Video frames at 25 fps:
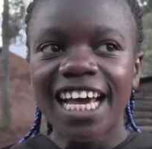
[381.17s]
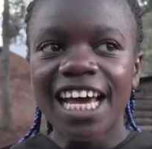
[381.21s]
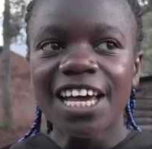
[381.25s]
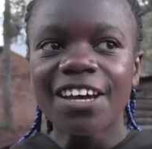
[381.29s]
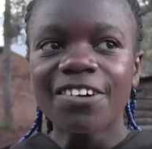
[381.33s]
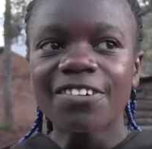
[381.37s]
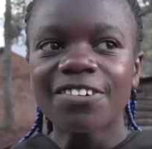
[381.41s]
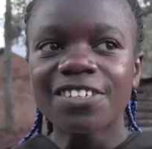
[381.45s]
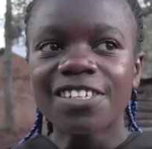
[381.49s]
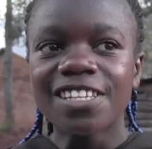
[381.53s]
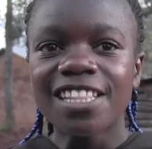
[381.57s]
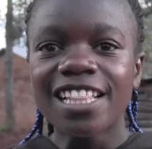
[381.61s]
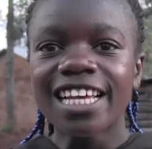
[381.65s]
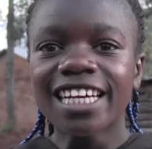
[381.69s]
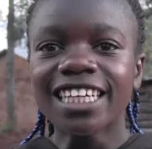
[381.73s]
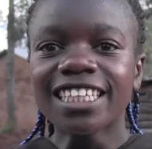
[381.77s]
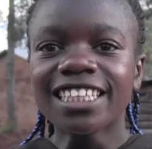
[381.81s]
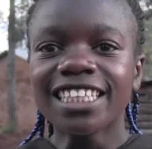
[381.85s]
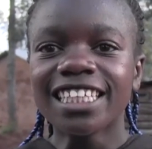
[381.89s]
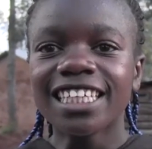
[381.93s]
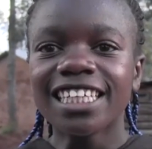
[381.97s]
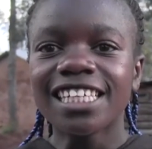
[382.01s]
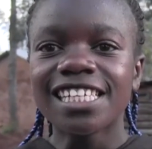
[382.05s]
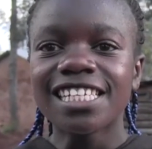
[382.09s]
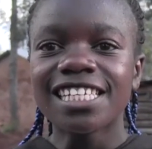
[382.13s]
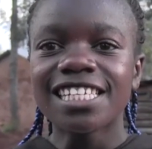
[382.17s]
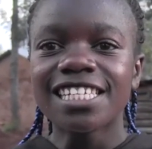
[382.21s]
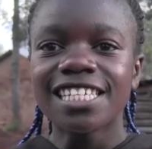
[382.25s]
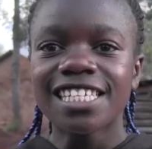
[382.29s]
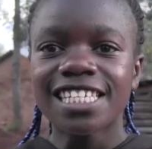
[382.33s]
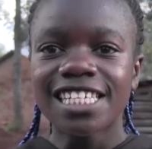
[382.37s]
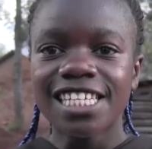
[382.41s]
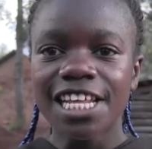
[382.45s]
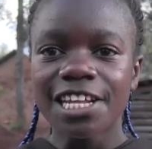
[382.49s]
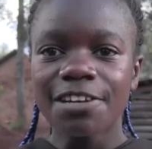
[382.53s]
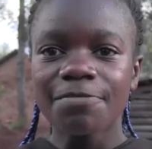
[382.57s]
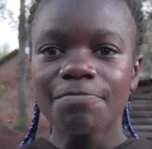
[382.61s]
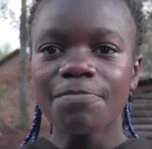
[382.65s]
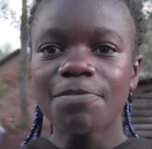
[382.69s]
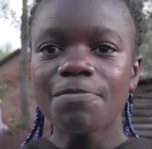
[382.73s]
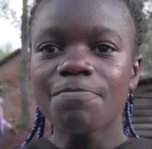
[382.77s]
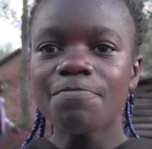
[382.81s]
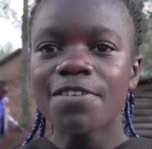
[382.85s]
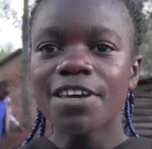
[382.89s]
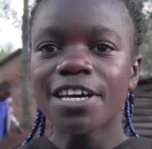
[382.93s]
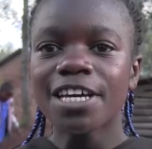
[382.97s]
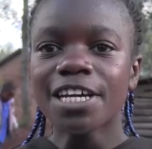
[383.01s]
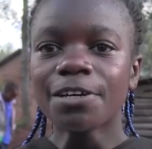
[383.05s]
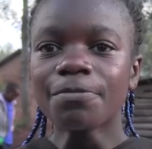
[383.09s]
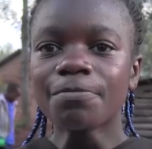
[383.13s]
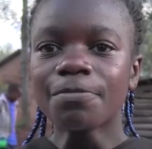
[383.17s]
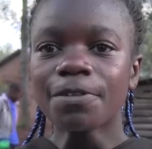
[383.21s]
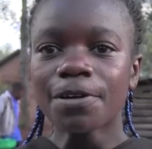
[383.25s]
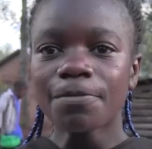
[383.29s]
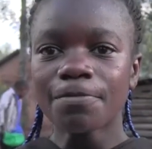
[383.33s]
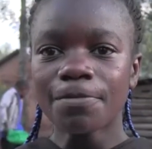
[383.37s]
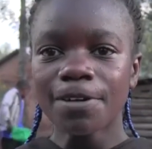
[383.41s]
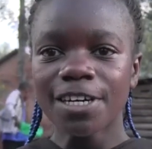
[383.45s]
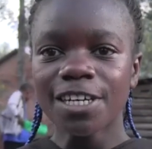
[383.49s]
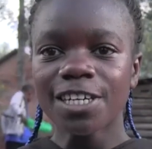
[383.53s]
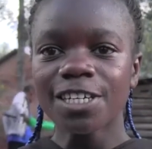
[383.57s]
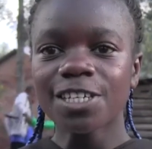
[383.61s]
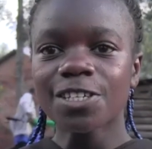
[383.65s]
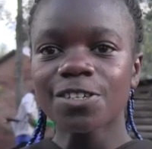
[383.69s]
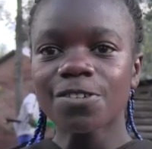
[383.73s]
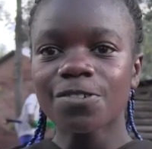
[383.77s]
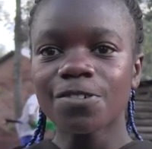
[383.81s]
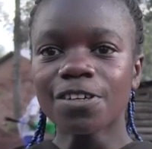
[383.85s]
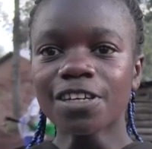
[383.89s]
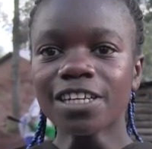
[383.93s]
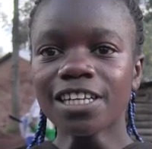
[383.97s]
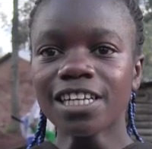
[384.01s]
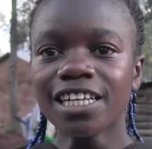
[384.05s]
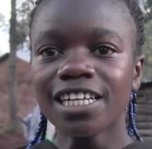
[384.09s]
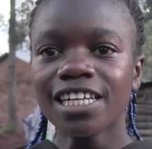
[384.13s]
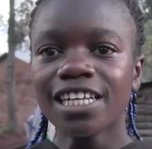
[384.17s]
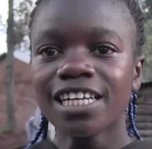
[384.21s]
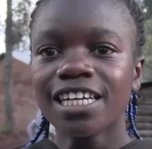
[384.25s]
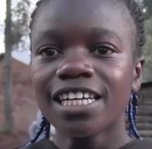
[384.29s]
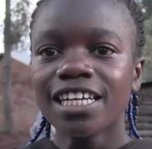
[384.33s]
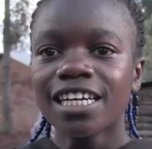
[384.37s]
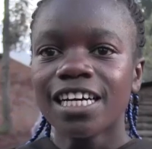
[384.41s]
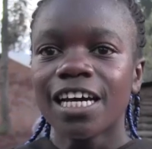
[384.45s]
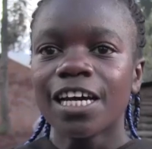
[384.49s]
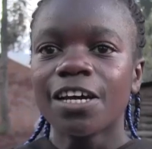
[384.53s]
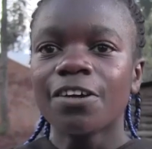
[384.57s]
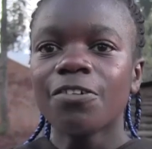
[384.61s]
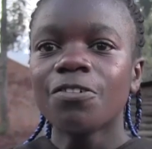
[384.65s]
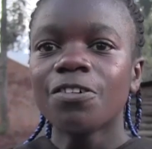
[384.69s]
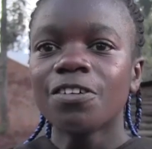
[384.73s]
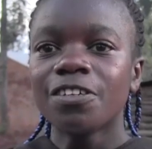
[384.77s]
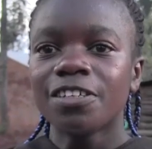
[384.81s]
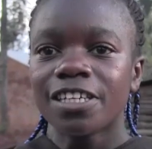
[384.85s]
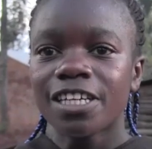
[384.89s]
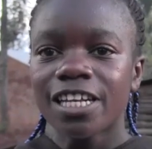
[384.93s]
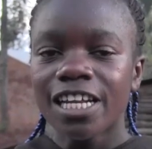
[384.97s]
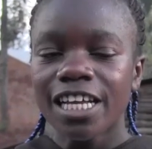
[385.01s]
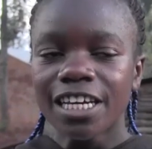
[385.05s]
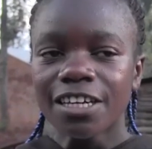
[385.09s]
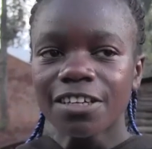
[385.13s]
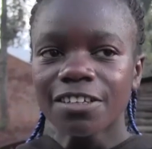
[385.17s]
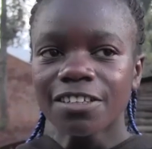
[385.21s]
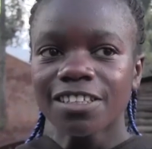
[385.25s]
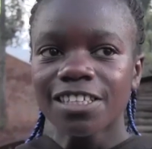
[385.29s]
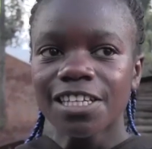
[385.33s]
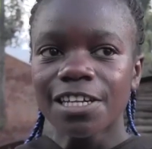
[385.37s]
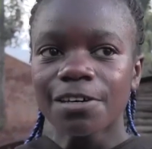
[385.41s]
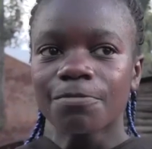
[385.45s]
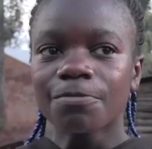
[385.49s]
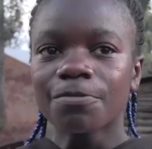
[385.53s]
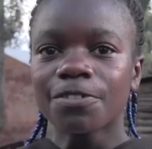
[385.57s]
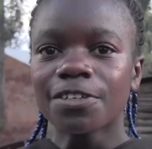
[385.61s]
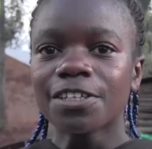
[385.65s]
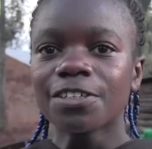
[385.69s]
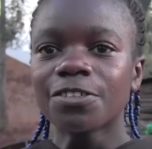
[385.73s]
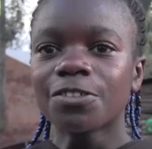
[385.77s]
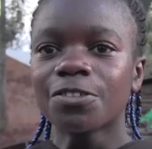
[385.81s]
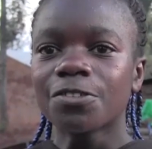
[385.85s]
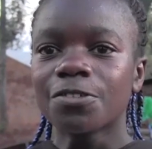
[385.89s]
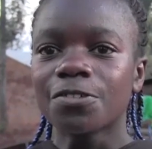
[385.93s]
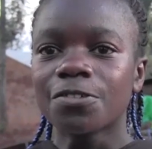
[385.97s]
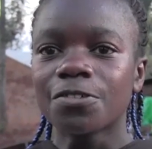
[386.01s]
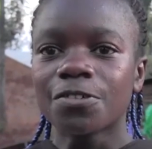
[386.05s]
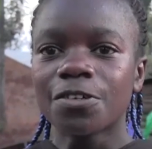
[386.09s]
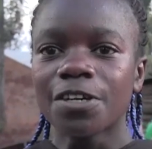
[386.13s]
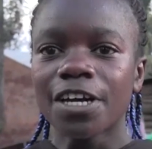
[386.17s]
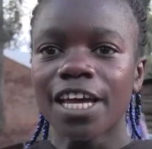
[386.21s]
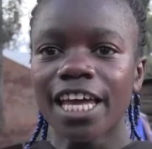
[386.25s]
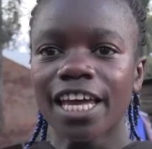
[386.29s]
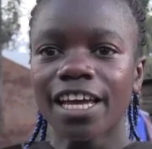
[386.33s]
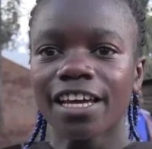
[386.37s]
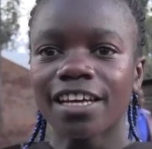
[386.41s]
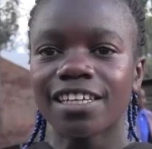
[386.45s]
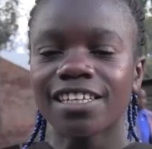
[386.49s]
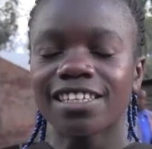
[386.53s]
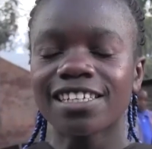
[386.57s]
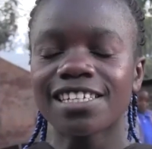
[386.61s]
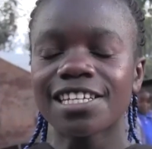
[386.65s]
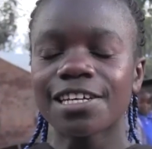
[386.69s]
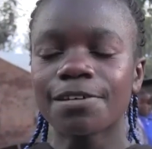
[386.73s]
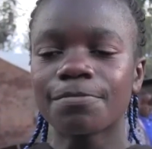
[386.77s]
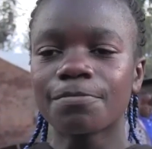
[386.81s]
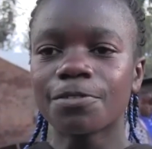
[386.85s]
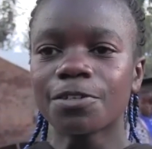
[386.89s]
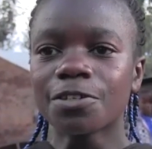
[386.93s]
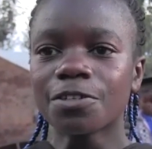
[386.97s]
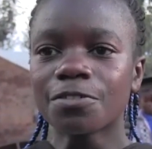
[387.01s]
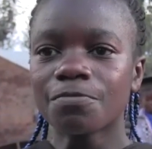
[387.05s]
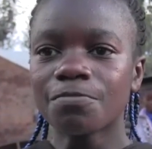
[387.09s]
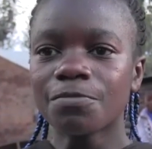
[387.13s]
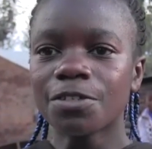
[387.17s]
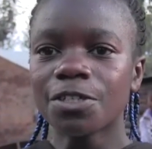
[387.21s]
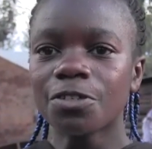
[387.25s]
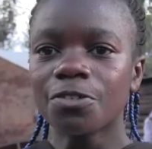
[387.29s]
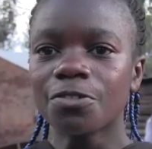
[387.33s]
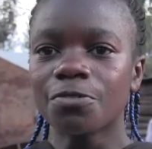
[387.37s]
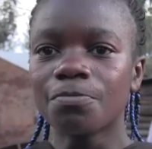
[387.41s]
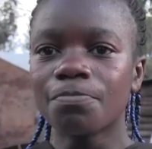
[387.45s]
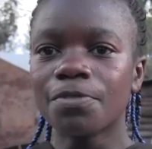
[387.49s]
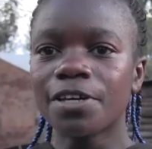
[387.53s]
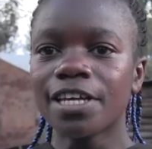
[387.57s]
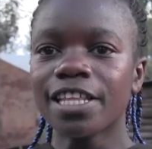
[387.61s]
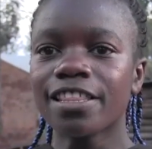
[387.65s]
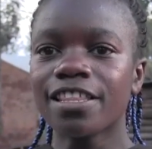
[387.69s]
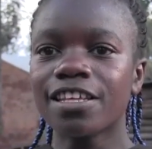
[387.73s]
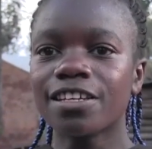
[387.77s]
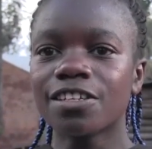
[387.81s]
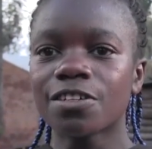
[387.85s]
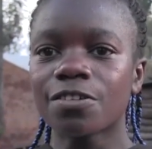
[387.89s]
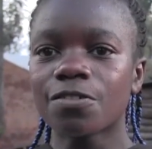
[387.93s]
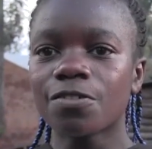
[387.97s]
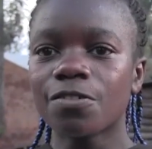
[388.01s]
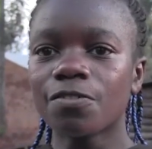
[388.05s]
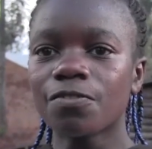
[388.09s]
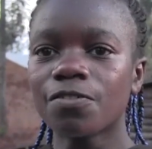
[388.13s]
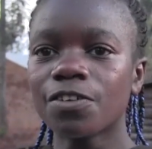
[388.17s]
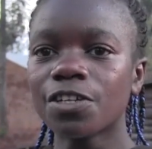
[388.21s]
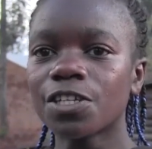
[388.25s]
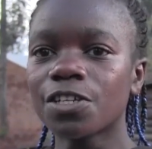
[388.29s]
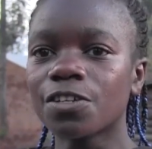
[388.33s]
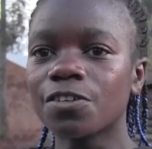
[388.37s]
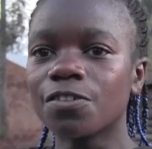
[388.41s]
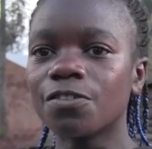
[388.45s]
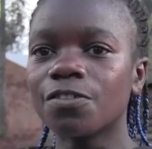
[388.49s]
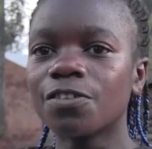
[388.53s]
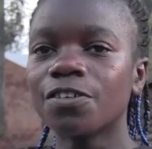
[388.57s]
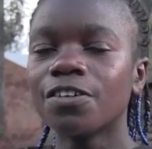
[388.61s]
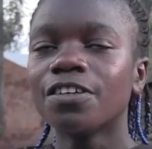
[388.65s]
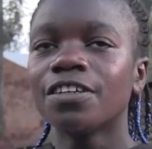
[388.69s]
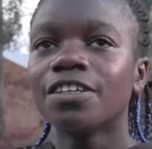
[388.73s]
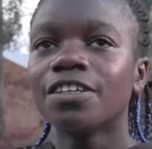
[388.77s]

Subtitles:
I was learned in St. Bibiana Primary School. I would like someone to support me to pay the school fees of